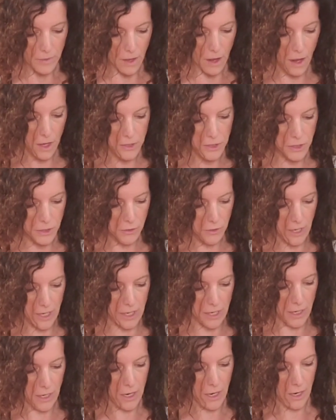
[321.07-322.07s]
Also great,
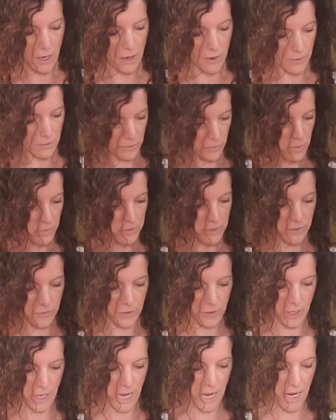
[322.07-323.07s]
whoops,
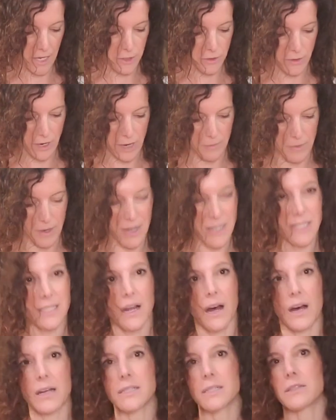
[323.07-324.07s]
for the canned cranberry
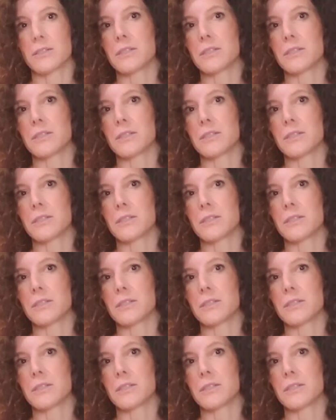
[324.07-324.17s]
sauce.